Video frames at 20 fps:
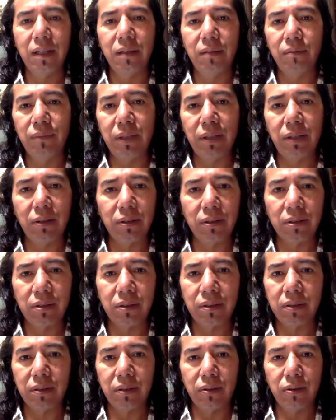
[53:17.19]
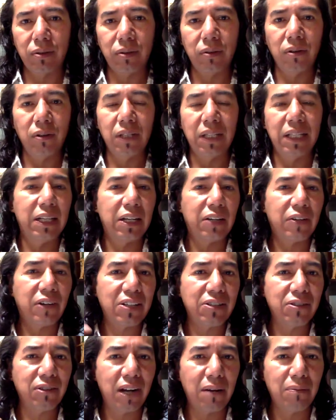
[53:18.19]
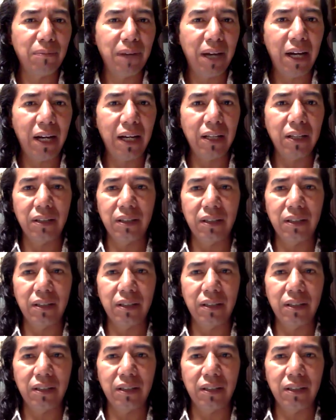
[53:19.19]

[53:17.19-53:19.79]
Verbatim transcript: Because, you know, in the rational mind,